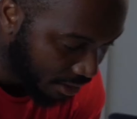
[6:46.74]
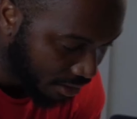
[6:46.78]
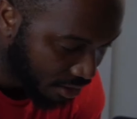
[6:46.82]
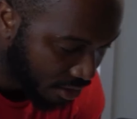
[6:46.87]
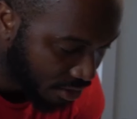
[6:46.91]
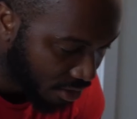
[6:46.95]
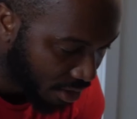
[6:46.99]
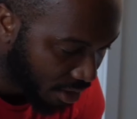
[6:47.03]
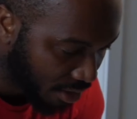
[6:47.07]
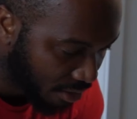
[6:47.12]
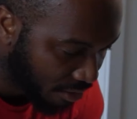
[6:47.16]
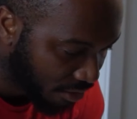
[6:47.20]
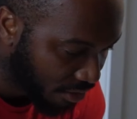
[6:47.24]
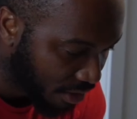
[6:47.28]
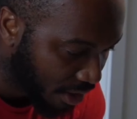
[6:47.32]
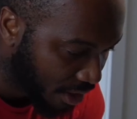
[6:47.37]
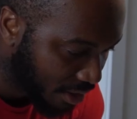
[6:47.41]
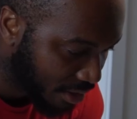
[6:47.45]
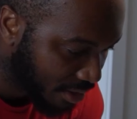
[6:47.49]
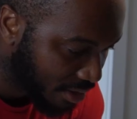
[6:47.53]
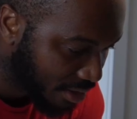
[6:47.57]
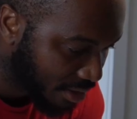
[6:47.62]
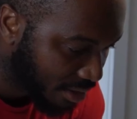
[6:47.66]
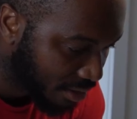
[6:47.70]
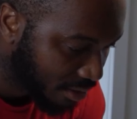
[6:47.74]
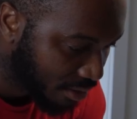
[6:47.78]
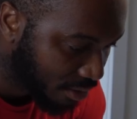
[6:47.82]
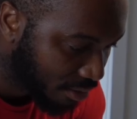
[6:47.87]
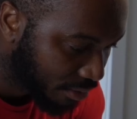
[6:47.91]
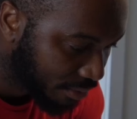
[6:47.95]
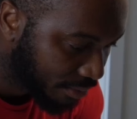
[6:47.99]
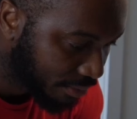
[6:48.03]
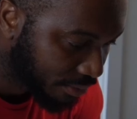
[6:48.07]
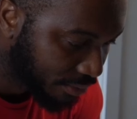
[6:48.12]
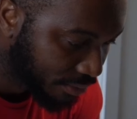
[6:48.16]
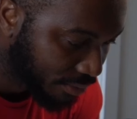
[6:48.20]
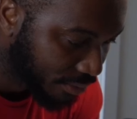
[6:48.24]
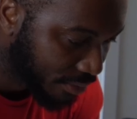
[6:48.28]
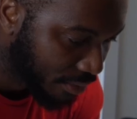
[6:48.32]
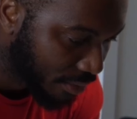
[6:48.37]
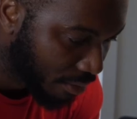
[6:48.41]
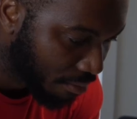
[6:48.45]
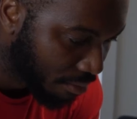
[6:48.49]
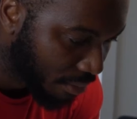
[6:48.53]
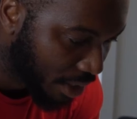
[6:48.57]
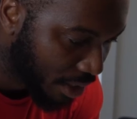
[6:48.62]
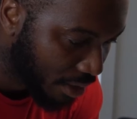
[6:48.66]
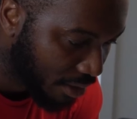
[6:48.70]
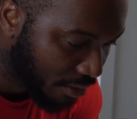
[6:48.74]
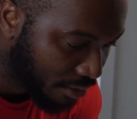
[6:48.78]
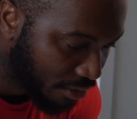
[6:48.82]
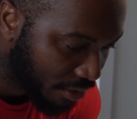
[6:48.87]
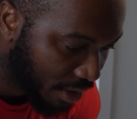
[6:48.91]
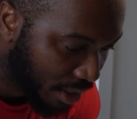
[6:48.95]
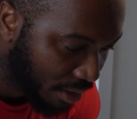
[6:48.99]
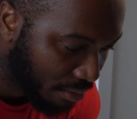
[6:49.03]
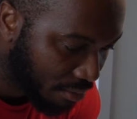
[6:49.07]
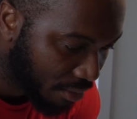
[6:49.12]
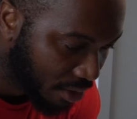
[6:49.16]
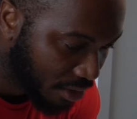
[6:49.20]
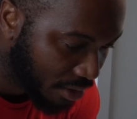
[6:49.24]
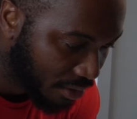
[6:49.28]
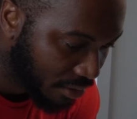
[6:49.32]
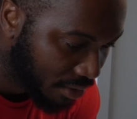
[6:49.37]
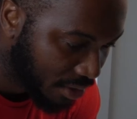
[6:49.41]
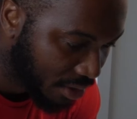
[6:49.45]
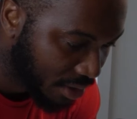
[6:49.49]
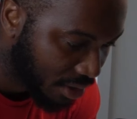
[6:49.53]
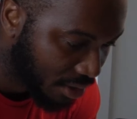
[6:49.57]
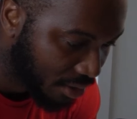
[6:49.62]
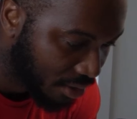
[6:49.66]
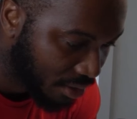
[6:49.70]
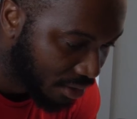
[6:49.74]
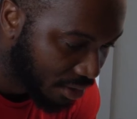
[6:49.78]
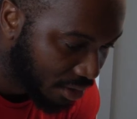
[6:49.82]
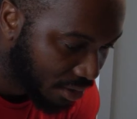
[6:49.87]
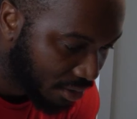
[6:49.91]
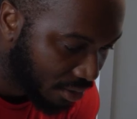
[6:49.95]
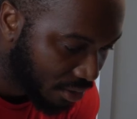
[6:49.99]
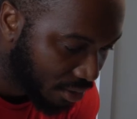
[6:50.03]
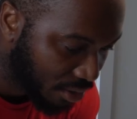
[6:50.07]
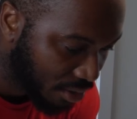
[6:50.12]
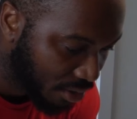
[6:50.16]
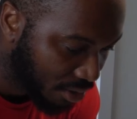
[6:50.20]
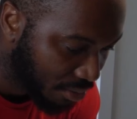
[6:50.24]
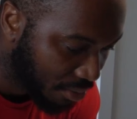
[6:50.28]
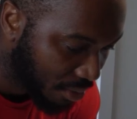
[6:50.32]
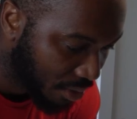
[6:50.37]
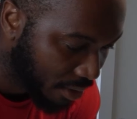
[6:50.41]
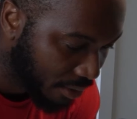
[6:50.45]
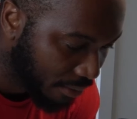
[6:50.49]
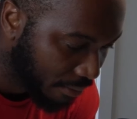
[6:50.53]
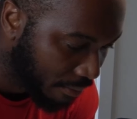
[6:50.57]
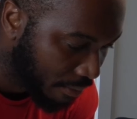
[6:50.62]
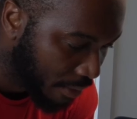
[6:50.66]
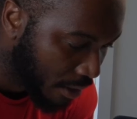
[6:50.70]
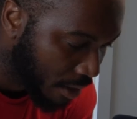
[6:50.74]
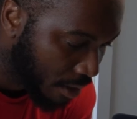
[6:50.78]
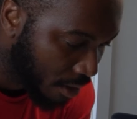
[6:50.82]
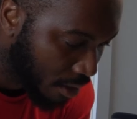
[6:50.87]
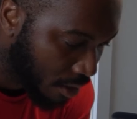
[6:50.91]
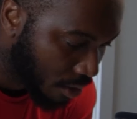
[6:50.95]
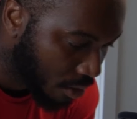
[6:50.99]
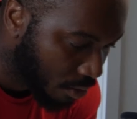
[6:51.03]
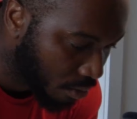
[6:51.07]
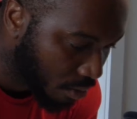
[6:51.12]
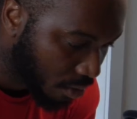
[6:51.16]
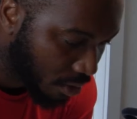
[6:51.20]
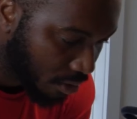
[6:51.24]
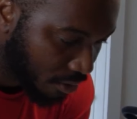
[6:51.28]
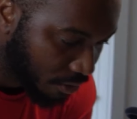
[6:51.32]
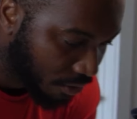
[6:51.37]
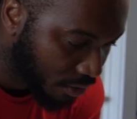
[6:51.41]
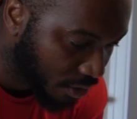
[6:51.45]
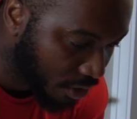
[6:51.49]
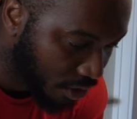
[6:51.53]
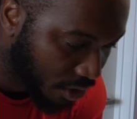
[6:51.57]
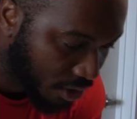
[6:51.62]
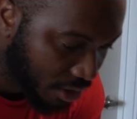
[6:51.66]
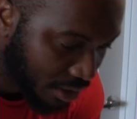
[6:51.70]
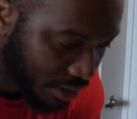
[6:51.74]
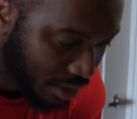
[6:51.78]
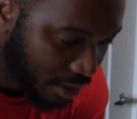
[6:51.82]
it's trying to find a signal. Might not find much of a signal indoors, but we're gonna finish this